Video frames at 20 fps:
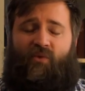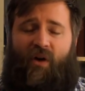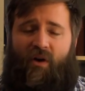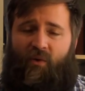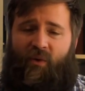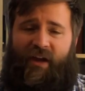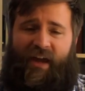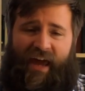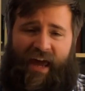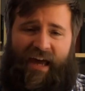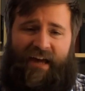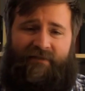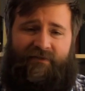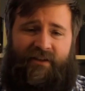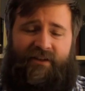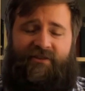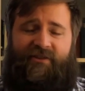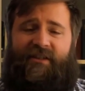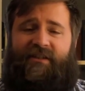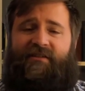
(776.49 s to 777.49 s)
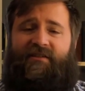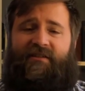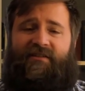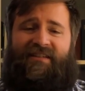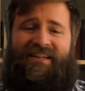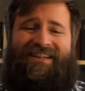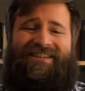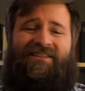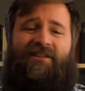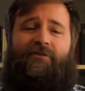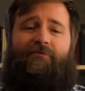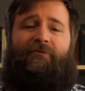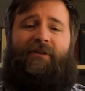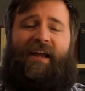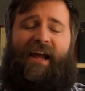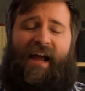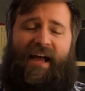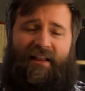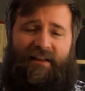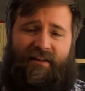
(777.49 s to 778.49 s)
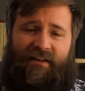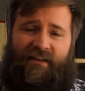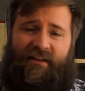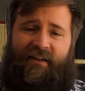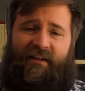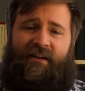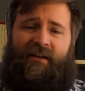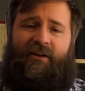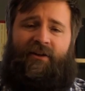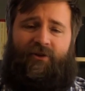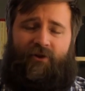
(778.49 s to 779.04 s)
What we have in Jesus is the reality